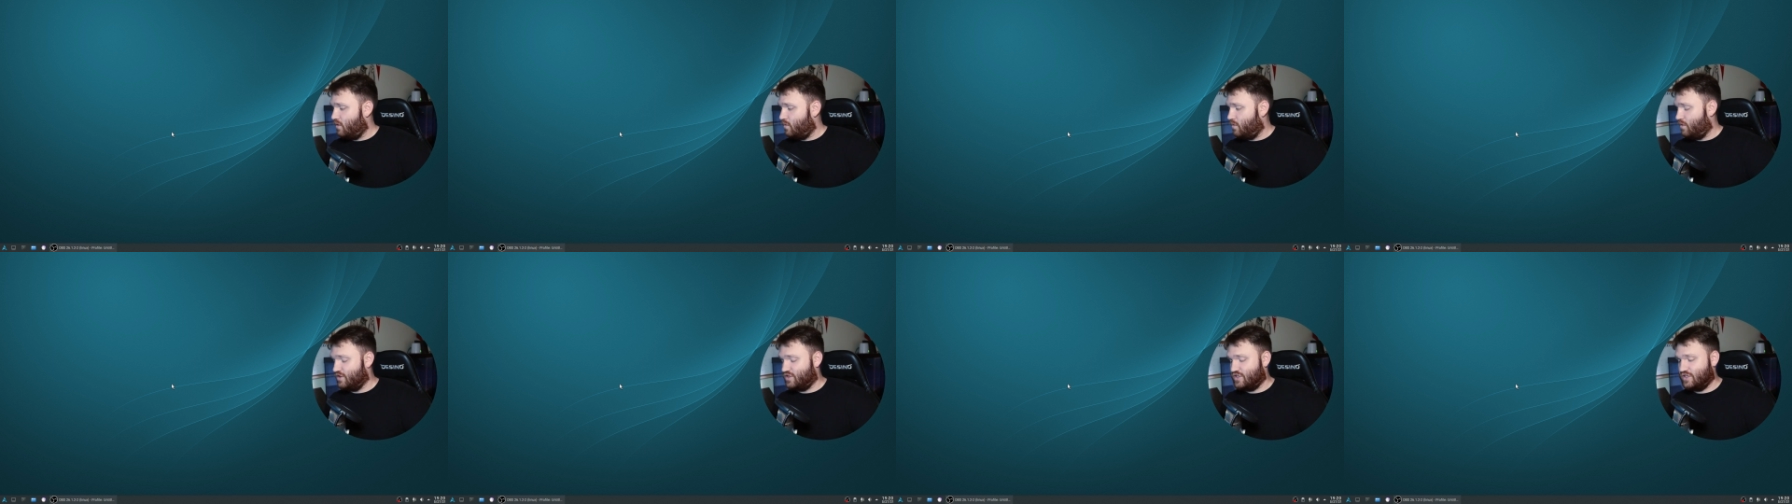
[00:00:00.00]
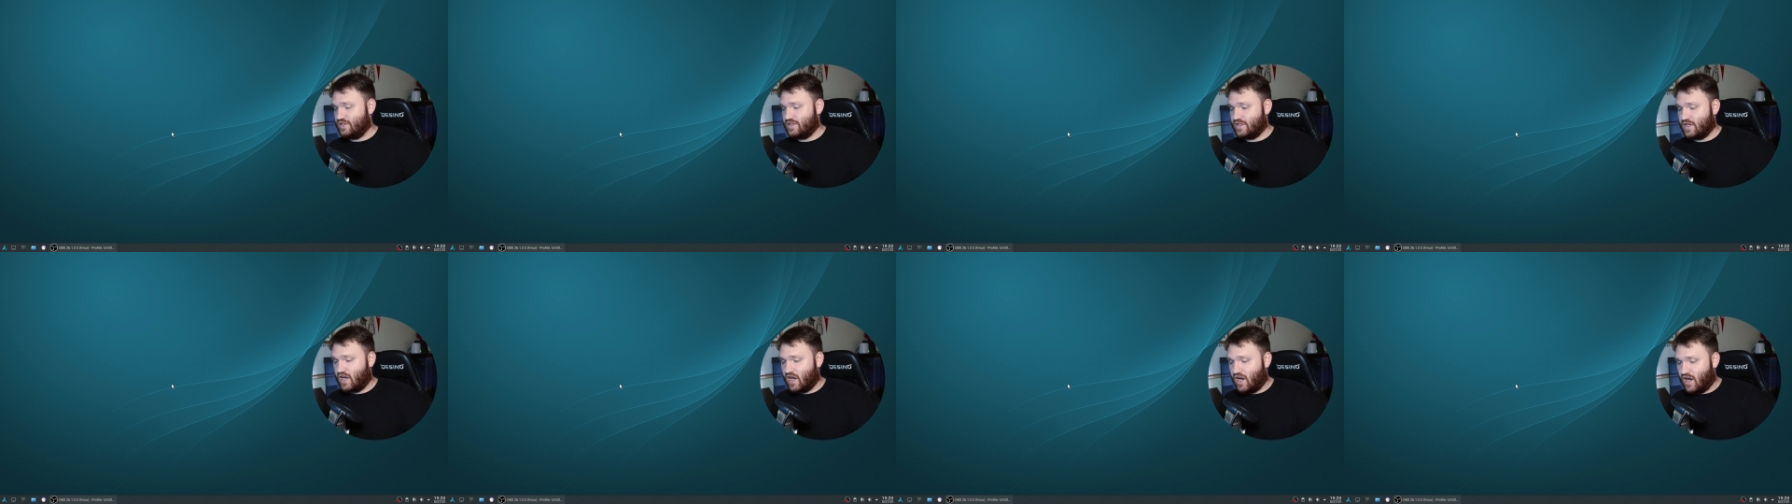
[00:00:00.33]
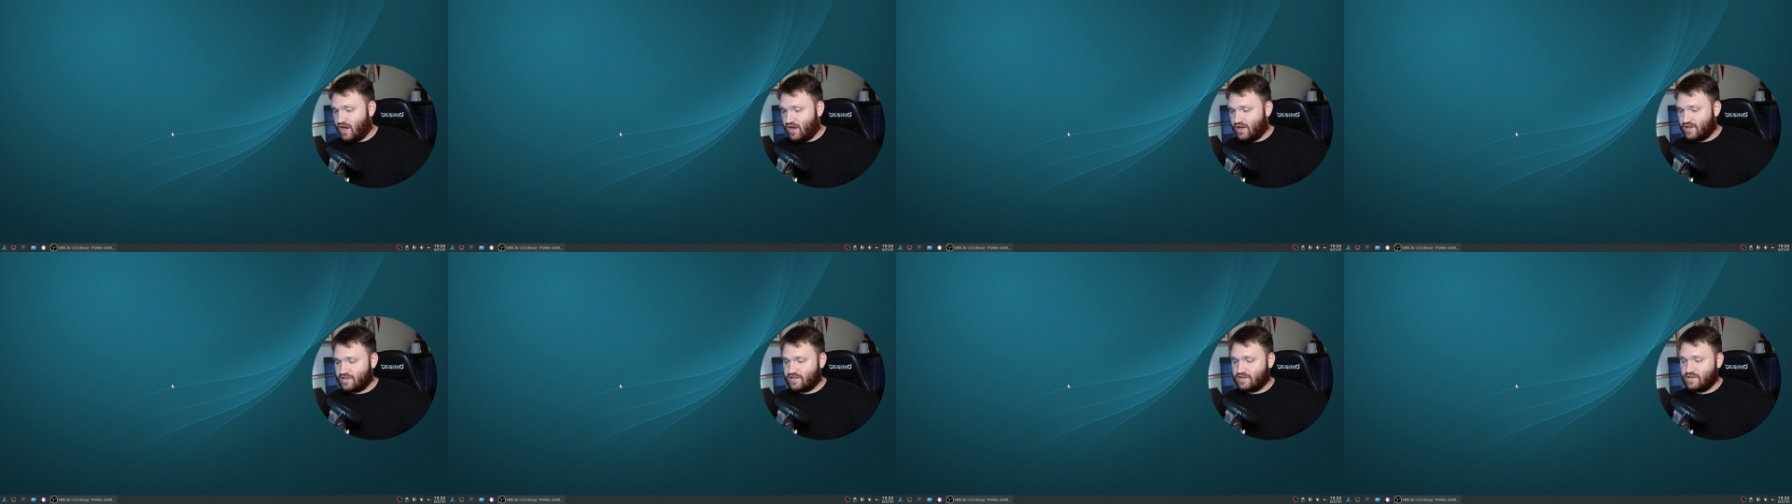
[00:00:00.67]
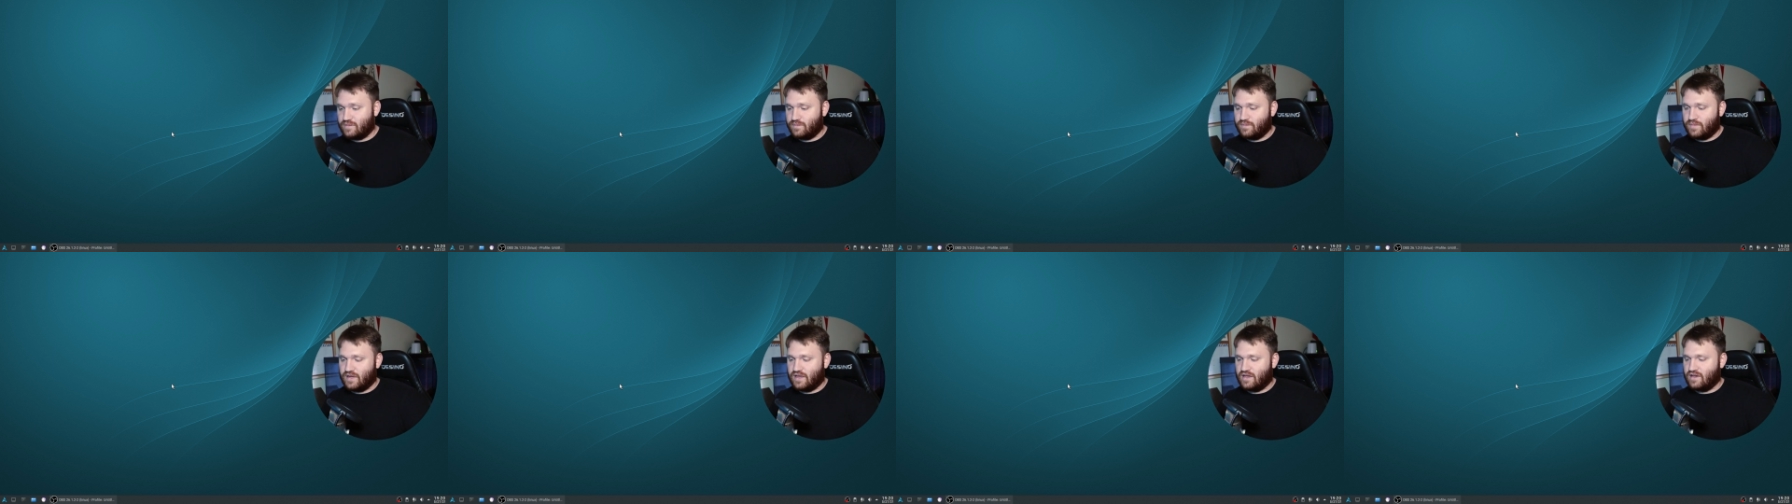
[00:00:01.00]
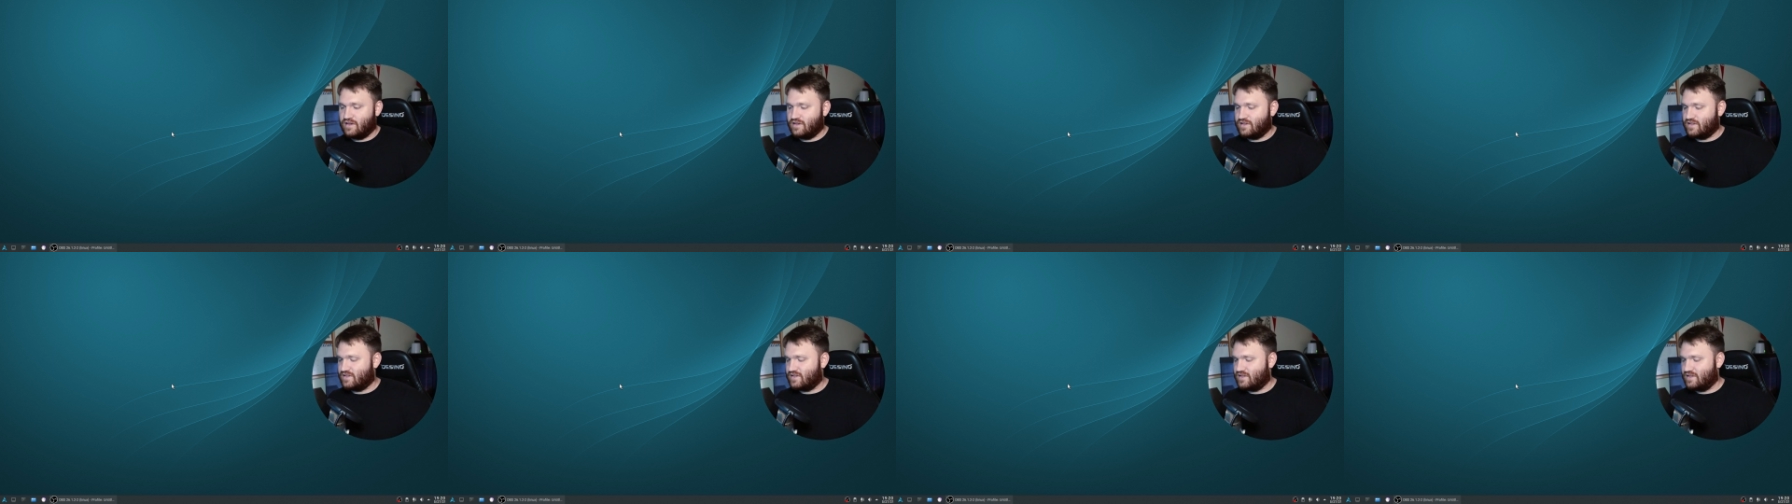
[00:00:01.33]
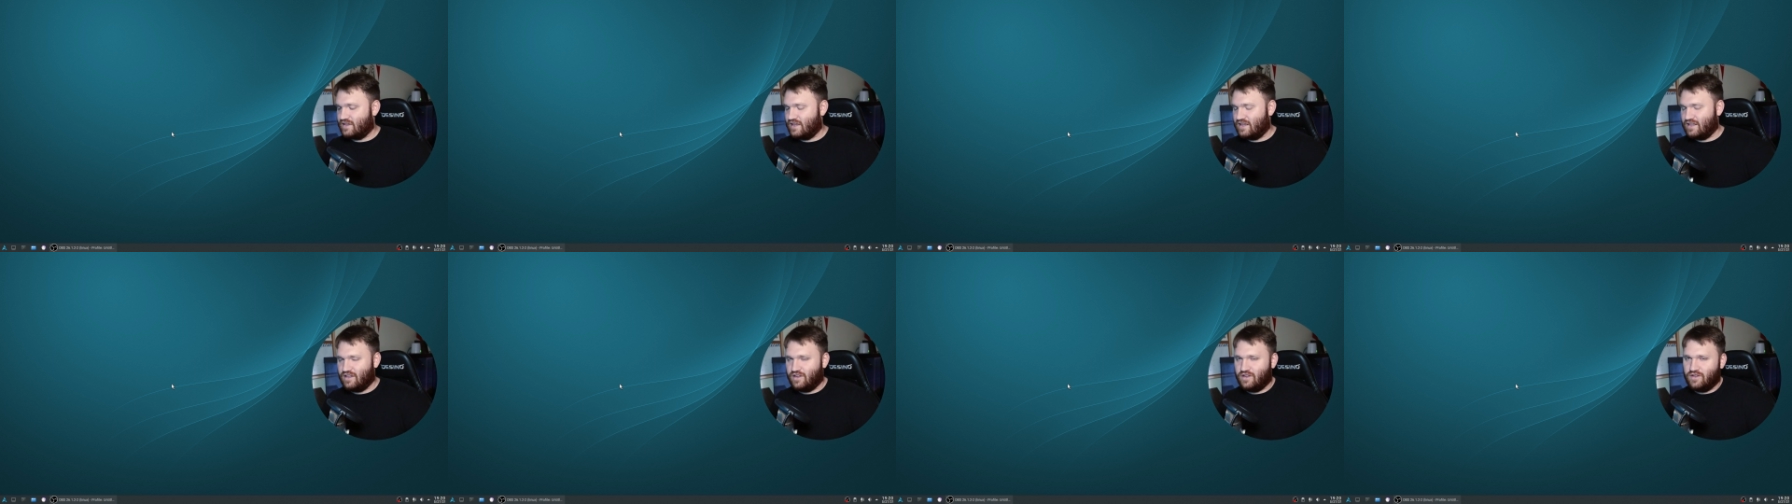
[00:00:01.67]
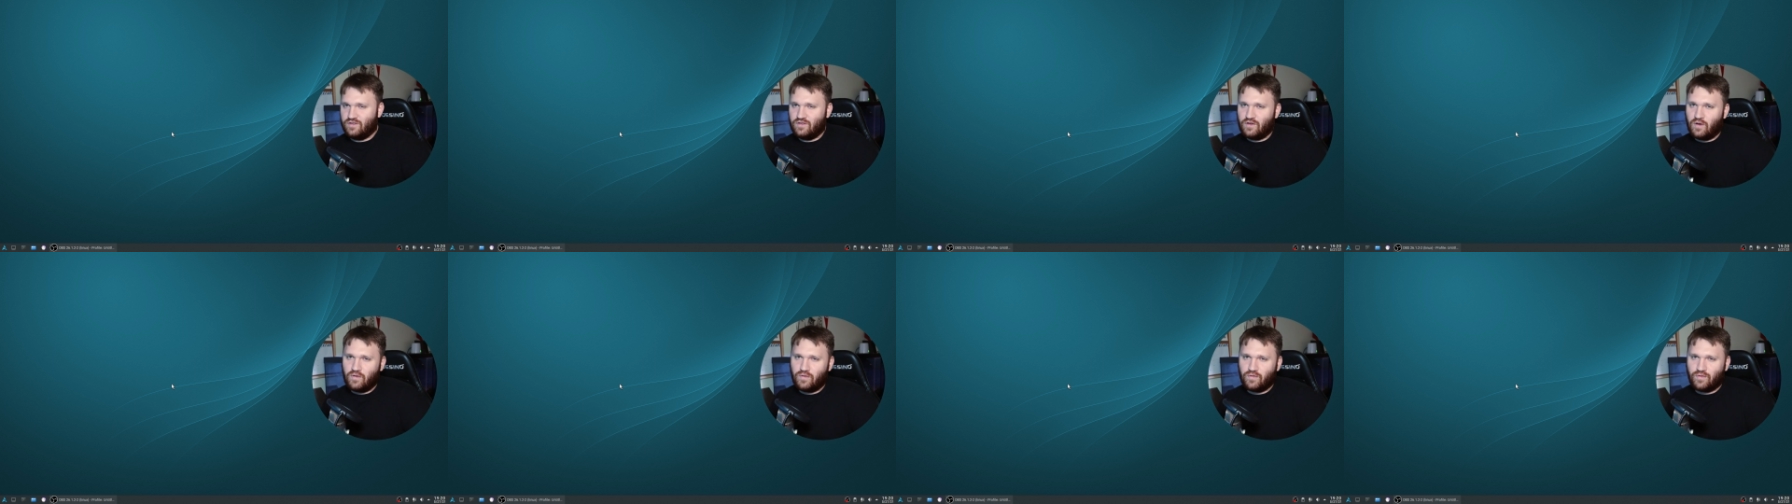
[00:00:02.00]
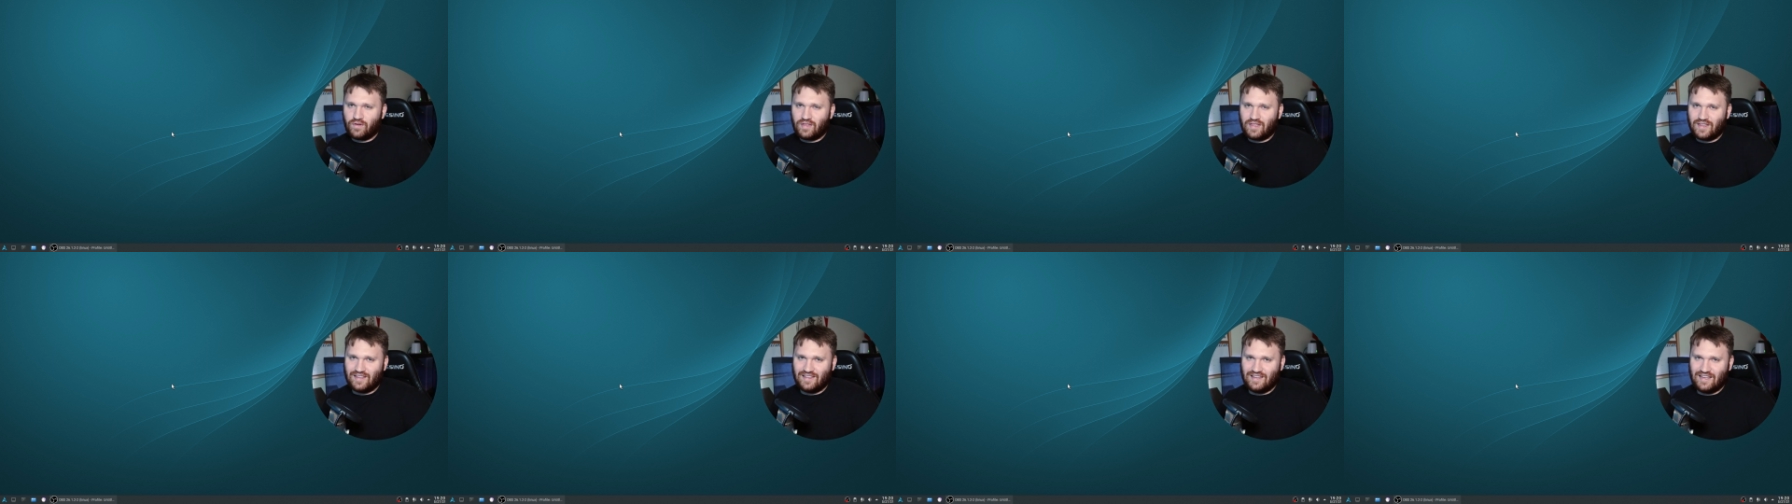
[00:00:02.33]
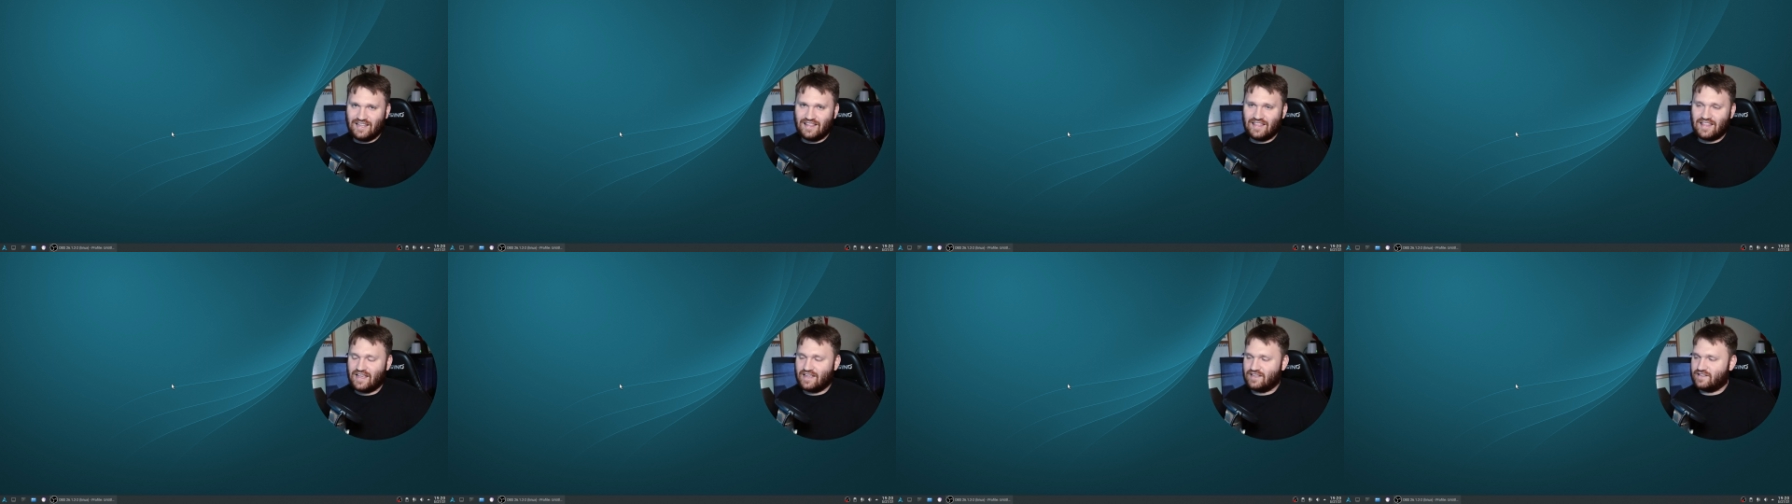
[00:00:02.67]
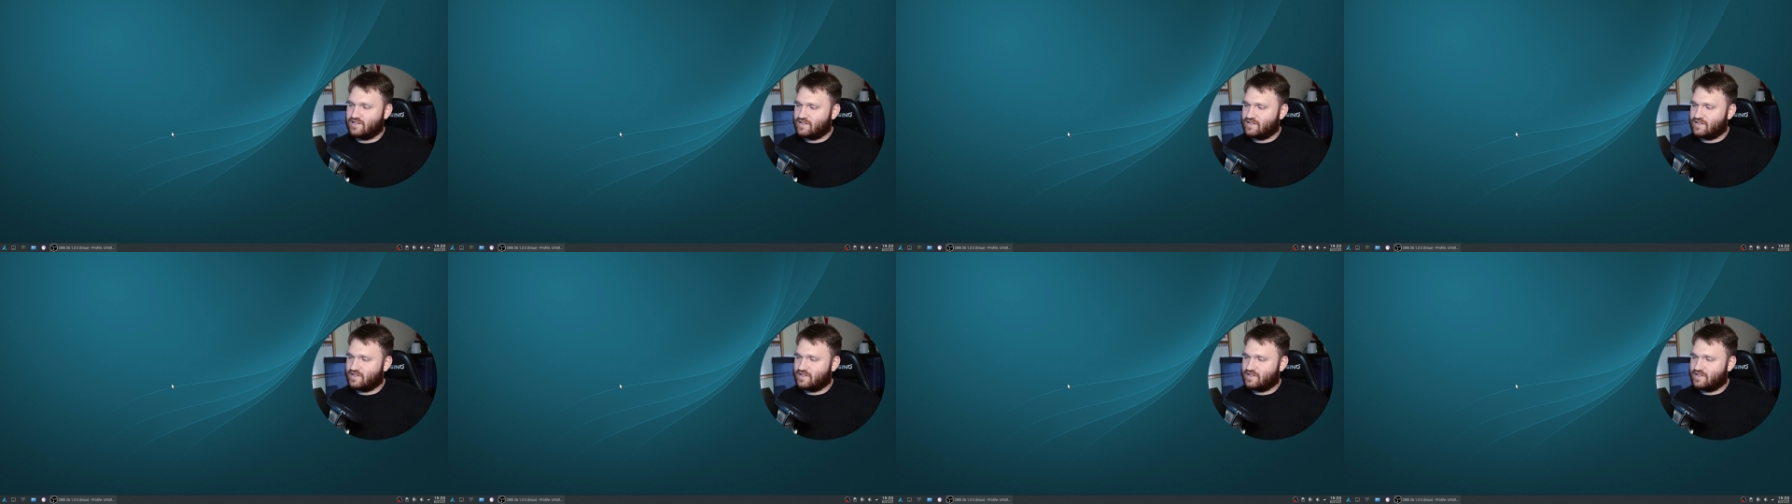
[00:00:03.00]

which is awesome because you don't really need that.